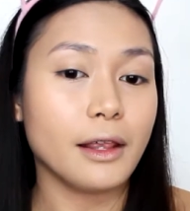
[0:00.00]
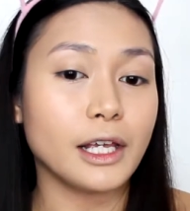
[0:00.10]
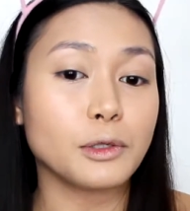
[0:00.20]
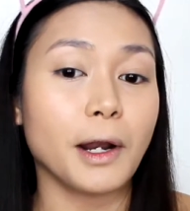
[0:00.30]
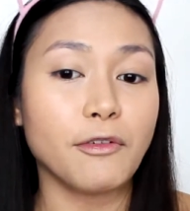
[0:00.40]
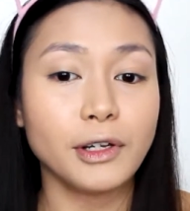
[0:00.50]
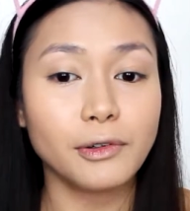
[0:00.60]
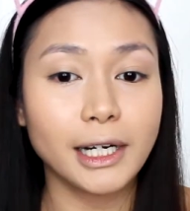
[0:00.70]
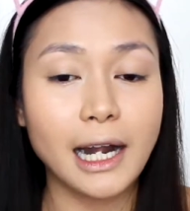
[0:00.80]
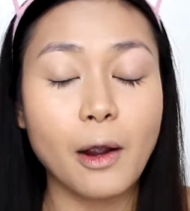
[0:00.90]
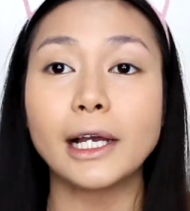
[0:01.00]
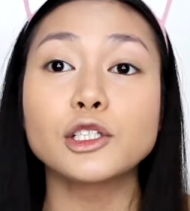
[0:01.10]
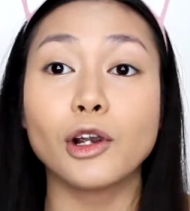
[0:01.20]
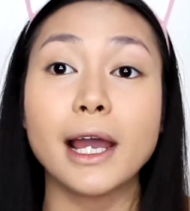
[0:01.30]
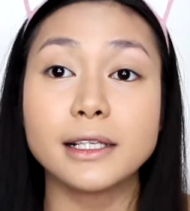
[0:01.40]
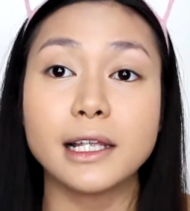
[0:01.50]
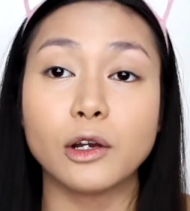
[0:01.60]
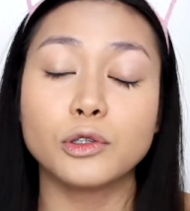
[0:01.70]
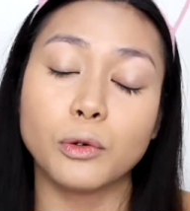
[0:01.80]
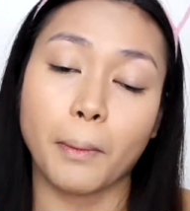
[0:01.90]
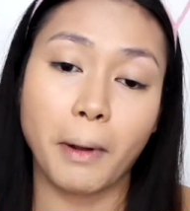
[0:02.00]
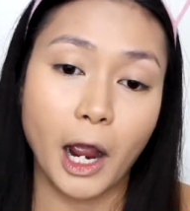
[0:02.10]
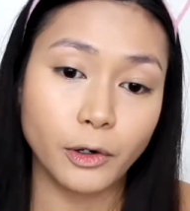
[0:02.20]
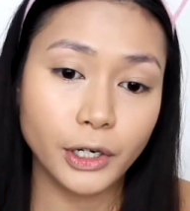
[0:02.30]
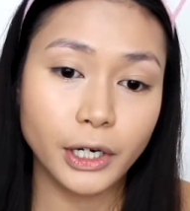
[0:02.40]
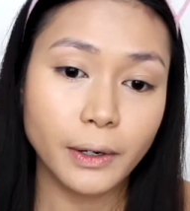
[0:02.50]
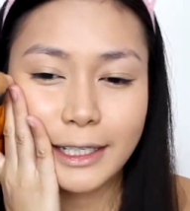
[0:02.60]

that's what I feel right now. It dries down to a powder.